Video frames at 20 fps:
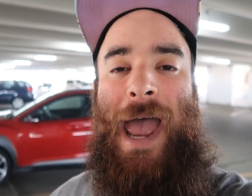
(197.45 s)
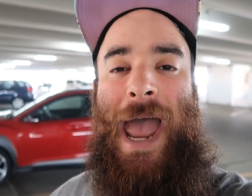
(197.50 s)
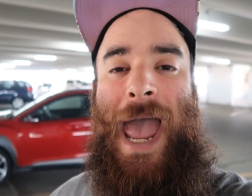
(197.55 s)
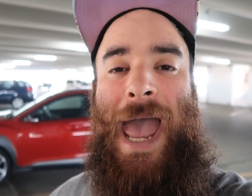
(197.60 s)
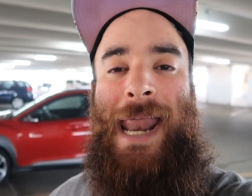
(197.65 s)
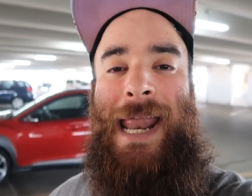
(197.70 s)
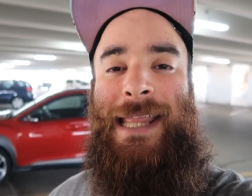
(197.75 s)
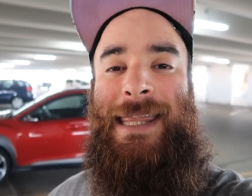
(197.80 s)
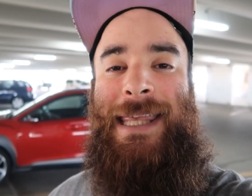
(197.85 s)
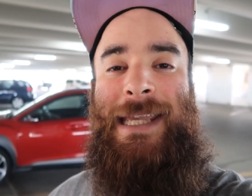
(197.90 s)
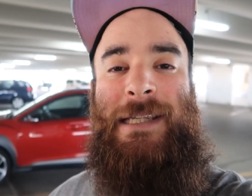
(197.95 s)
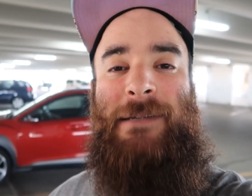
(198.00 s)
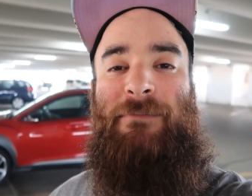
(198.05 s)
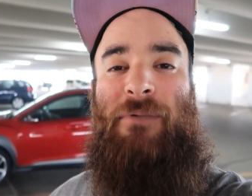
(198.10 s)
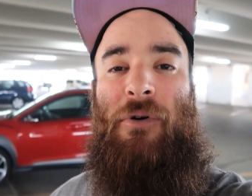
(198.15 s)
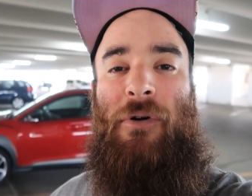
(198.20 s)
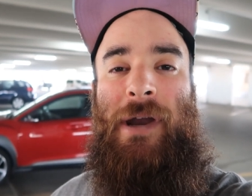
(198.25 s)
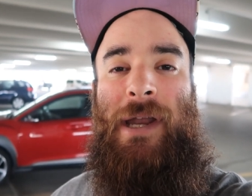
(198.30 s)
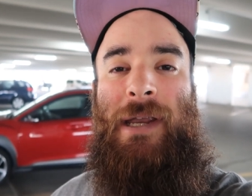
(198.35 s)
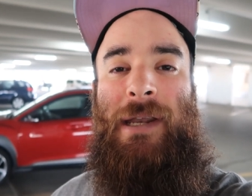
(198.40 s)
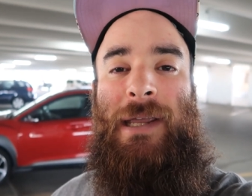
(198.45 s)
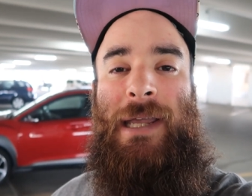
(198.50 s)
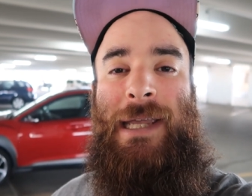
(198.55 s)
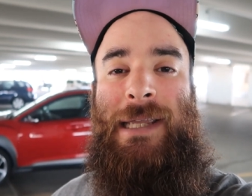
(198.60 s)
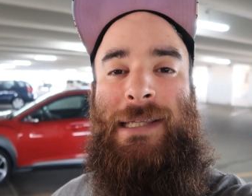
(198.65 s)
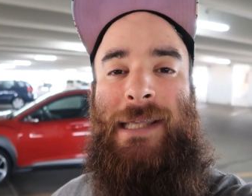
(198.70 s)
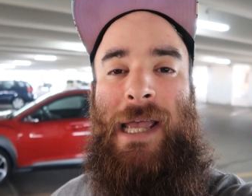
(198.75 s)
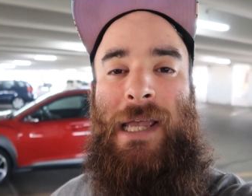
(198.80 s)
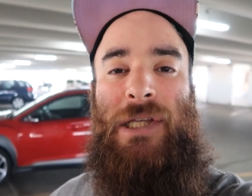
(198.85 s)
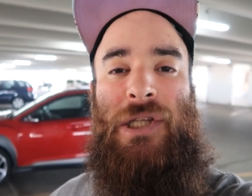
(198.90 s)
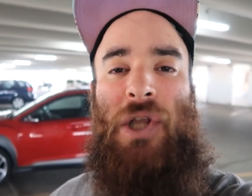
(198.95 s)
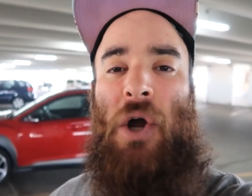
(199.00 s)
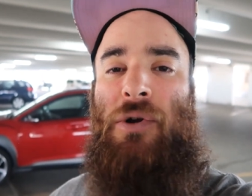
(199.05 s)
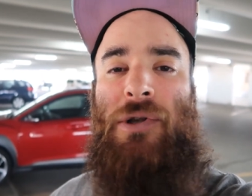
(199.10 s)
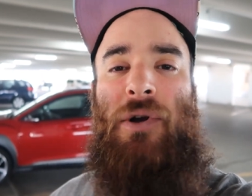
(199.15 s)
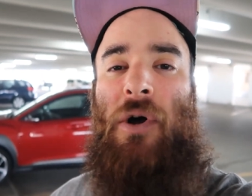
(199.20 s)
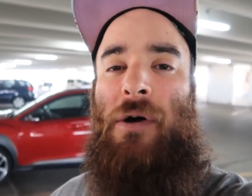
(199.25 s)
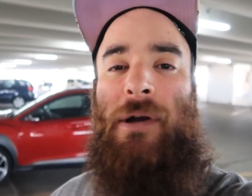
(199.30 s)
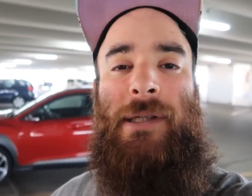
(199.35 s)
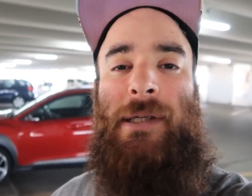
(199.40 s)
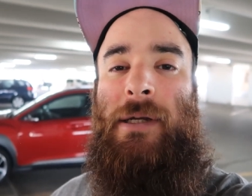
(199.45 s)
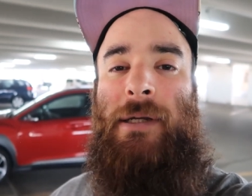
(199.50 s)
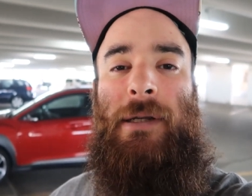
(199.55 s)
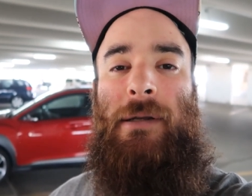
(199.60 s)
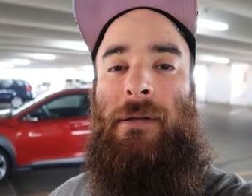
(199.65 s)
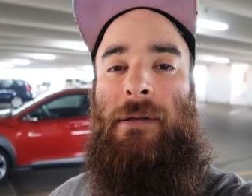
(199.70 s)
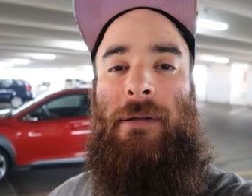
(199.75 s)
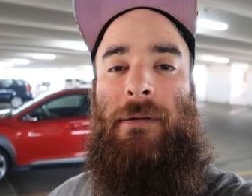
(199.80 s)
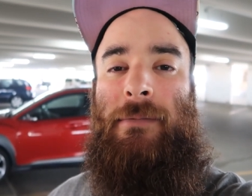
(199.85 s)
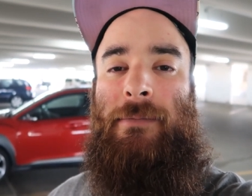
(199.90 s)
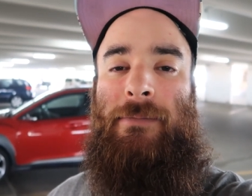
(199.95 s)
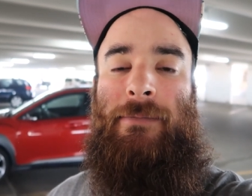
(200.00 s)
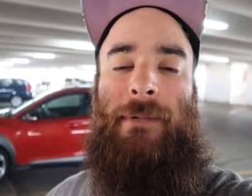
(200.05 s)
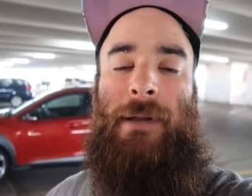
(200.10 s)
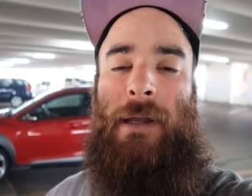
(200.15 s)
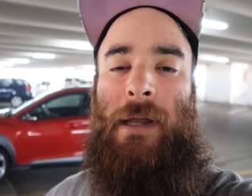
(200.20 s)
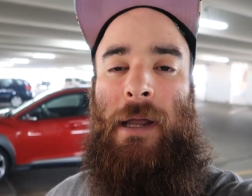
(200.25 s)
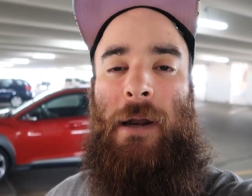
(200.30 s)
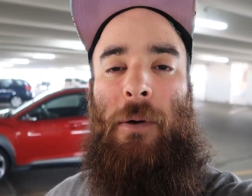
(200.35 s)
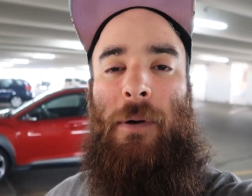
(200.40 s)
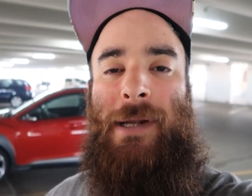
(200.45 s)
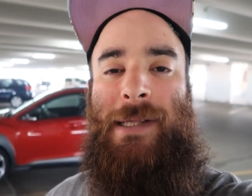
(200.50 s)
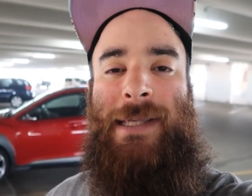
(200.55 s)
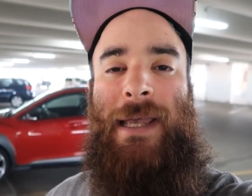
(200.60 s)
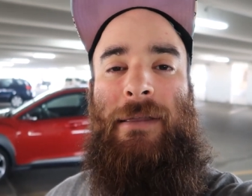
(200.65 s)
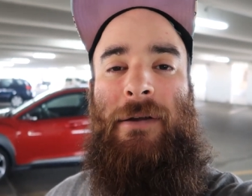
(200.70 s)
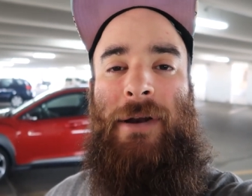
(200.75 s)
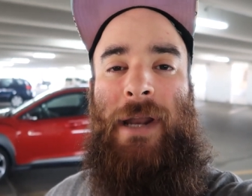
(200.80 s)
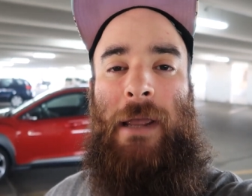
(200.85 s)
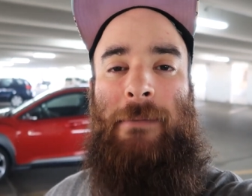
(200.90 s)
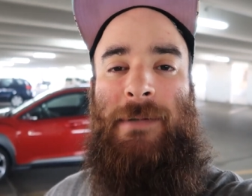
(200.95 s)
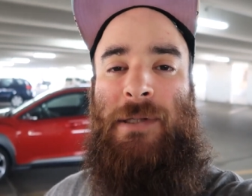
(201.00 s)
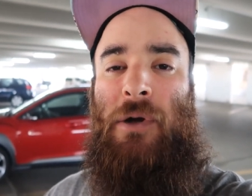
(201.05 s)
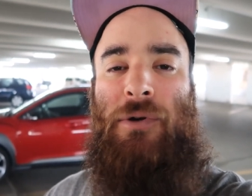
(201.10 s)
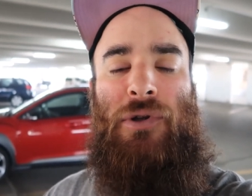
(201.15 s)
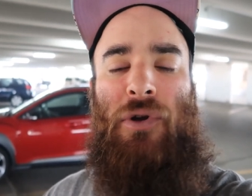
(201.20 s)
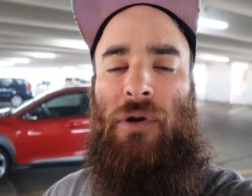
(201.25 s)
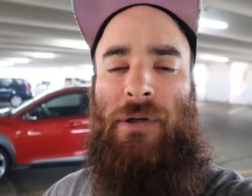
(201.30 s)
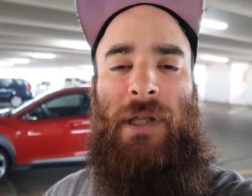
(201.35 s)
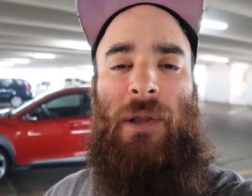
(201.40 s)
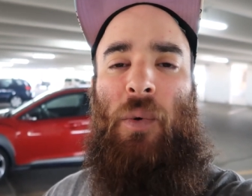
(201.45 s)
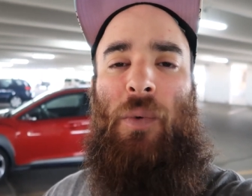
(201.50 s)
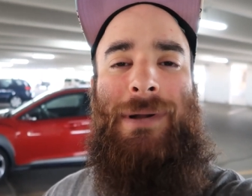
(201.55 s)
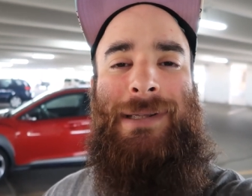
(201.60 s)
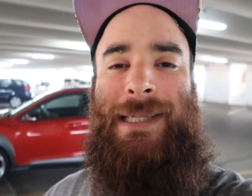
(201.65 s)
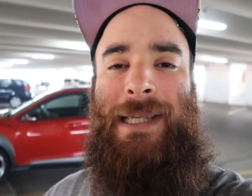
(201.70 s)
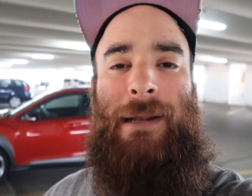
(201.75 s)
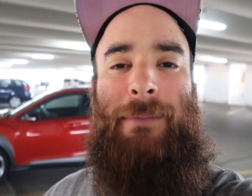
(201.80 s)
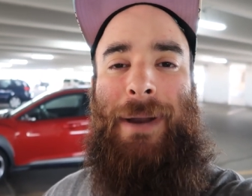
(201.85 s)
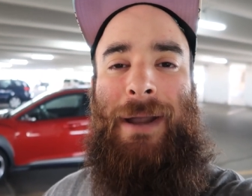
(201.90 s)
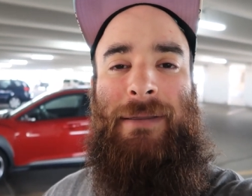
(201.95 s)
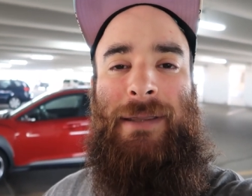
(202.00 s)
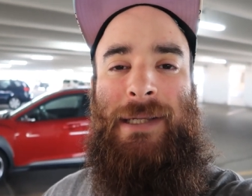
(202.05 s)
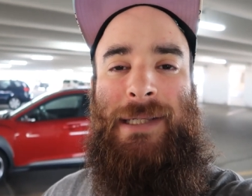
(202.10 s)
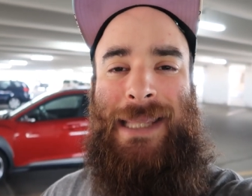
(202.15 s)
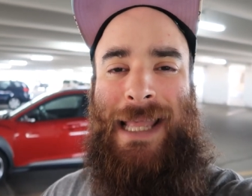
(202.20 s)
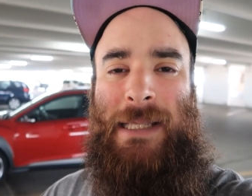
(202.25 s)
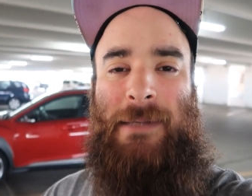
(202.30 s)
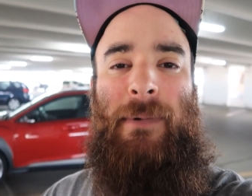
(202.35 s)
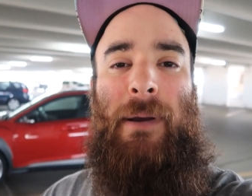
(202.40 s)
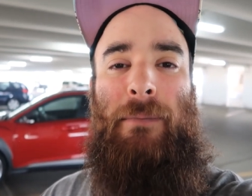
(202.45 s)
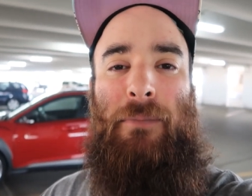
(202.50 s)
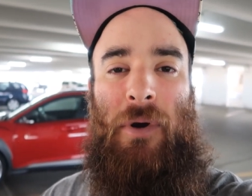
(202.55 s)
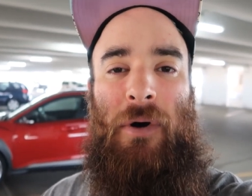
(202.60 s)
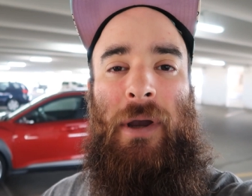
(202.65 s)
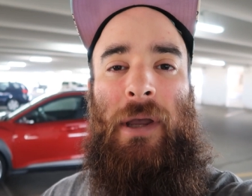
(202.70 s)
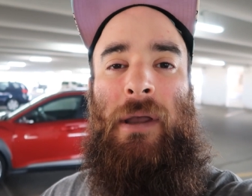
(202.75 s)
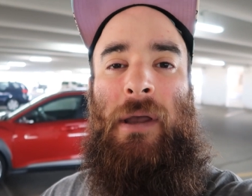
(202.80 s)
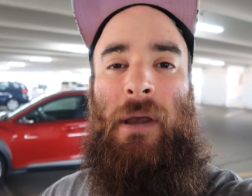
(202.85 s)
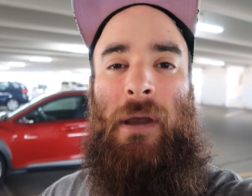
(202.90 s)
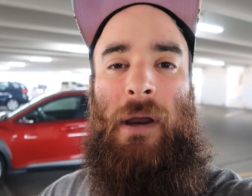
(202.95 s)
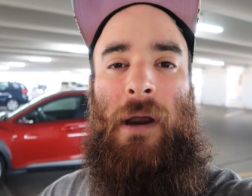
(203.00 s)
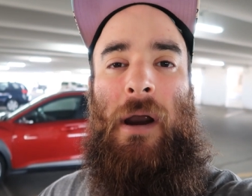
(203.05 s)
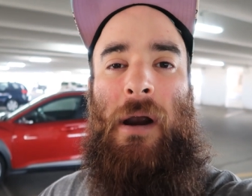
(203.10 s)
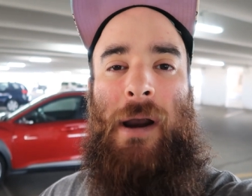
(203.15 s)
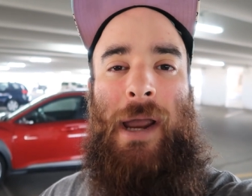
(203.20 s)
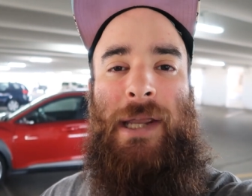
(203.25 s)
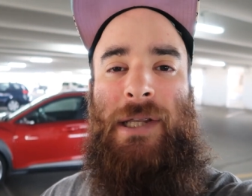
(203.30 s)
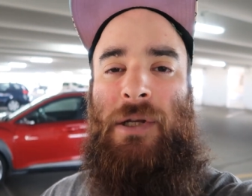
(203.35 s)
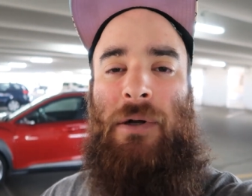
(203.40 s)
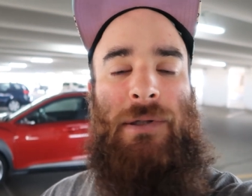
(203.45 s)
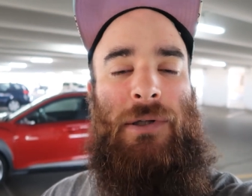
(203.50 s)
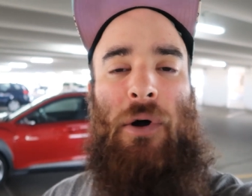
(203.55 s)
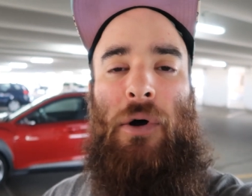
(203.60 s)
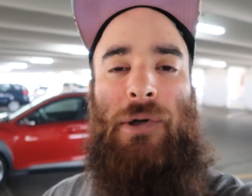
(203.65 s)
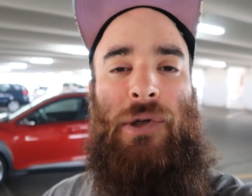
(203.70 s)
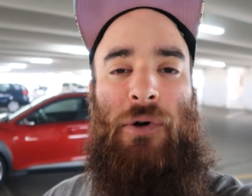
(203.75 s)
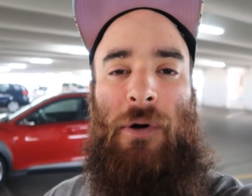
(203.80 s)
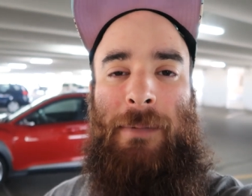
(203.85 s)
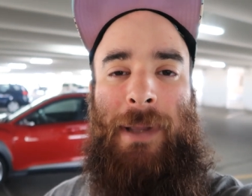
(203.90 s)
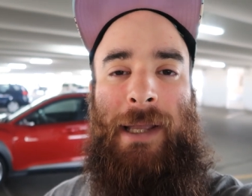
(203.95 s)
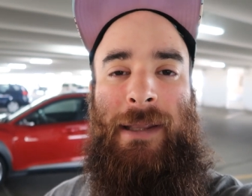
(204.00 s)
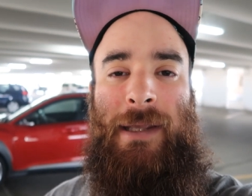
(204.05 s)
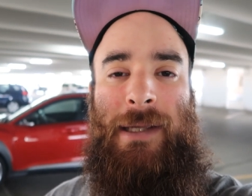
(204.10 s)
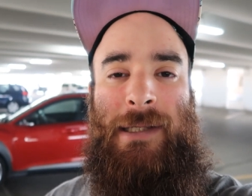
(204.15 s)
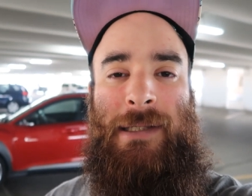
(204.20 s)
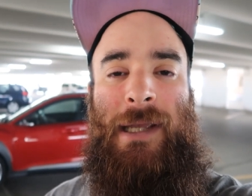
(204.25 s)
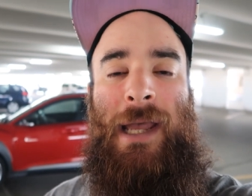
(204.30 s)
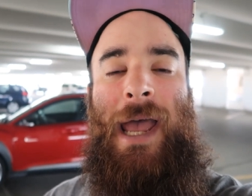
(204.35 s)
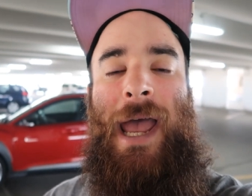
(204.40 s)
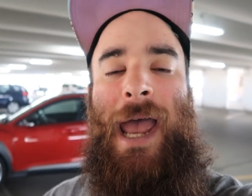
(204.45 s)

And at this point, he says, "Don't talk to the I don't want to say their names. Don't talk to the one seat about this. That's my boy. All right, don't talk to him like this.